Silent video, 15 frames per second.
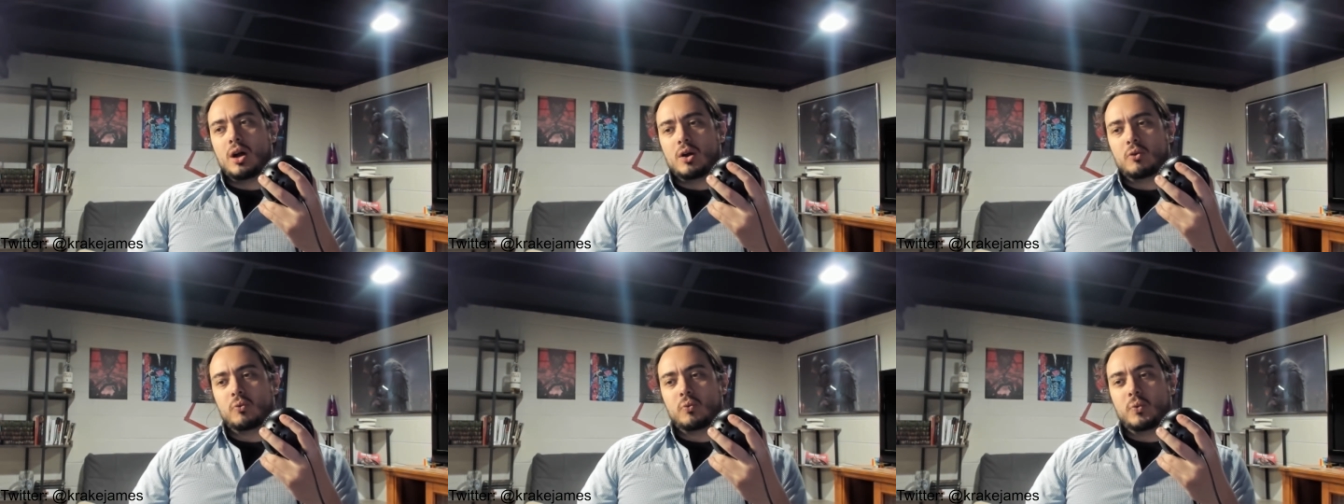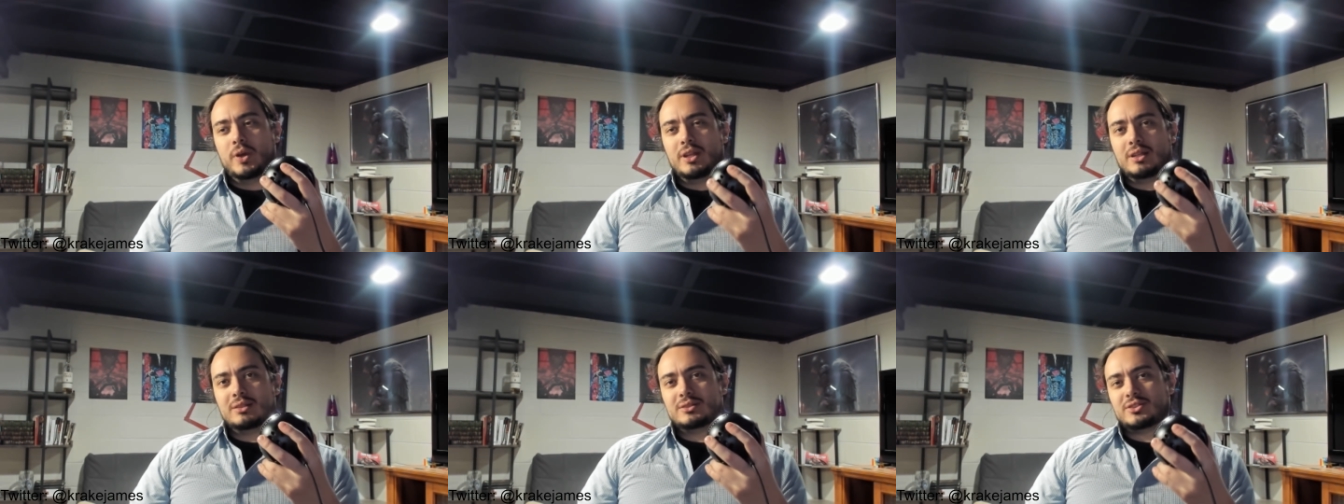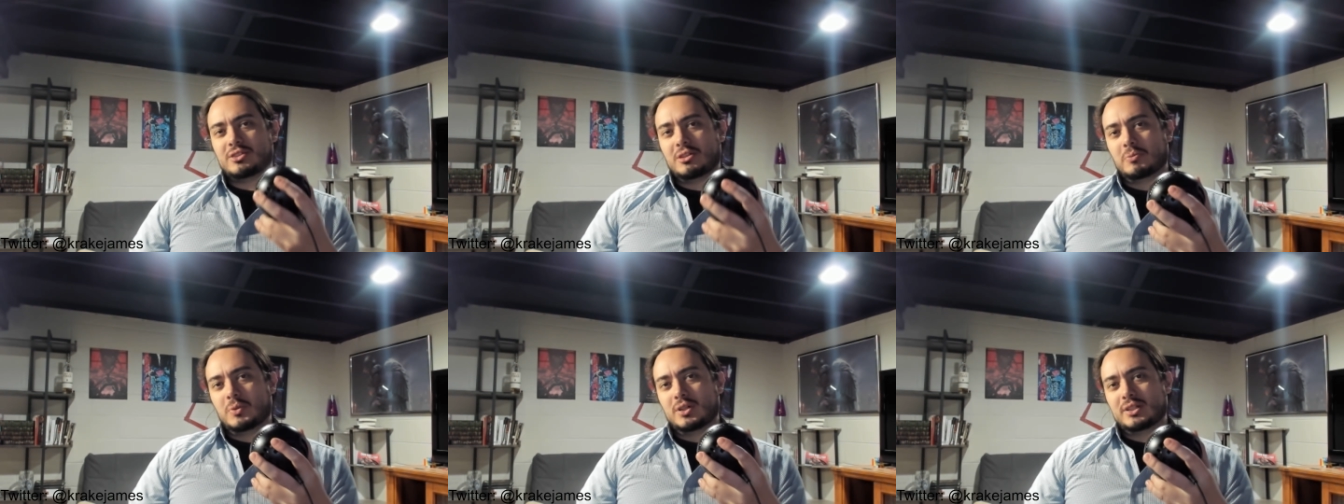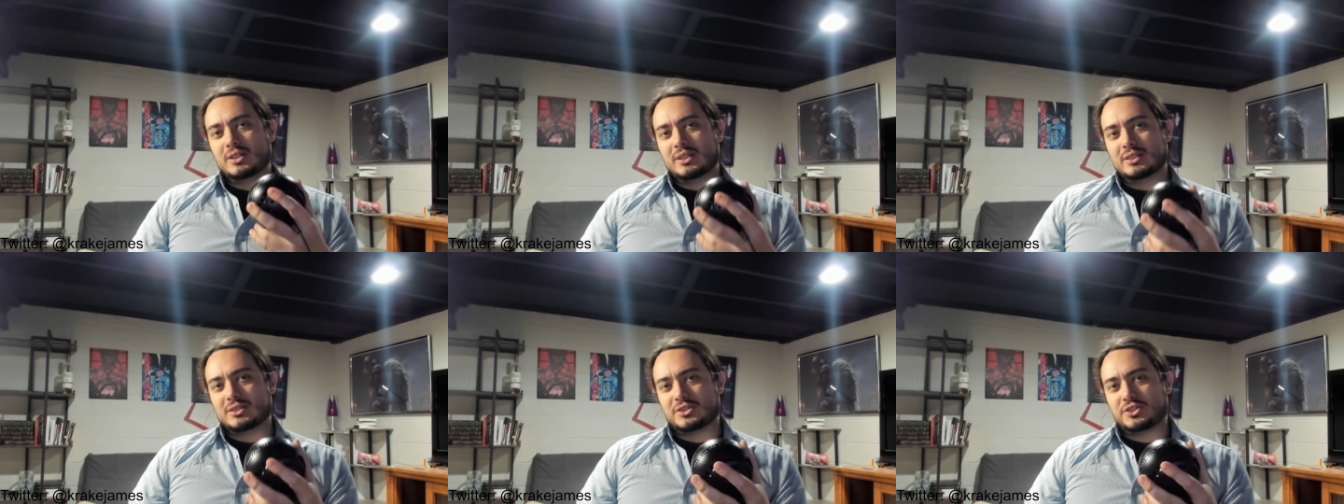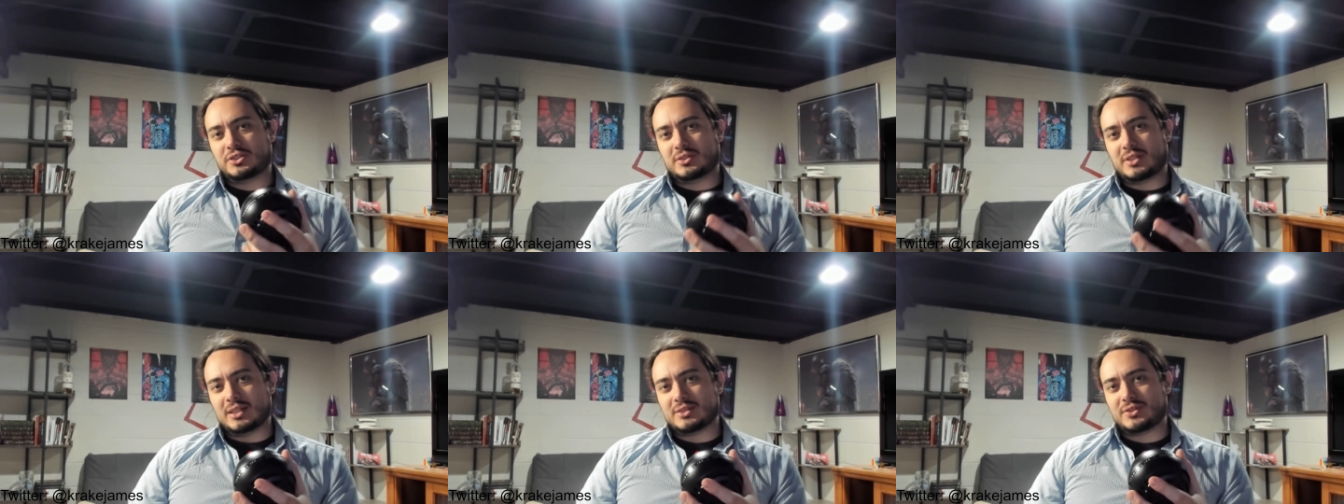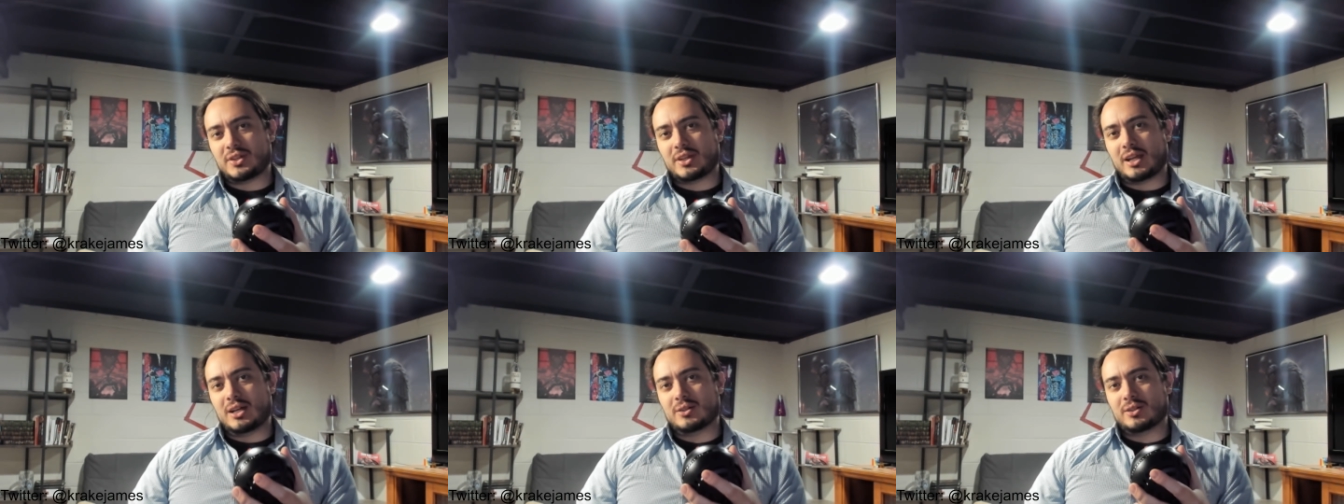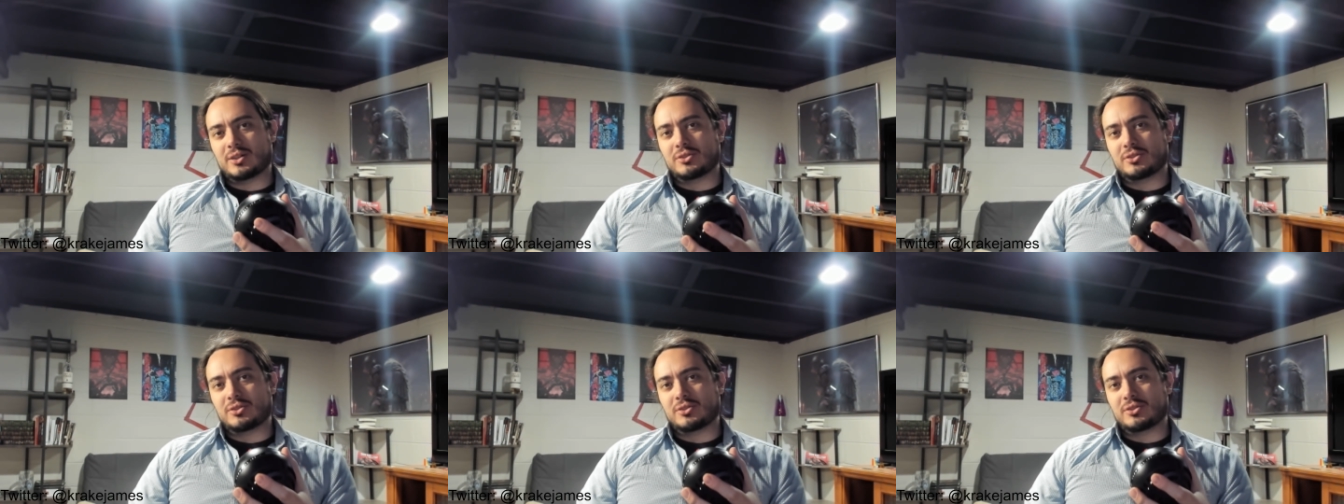When someone is testing out a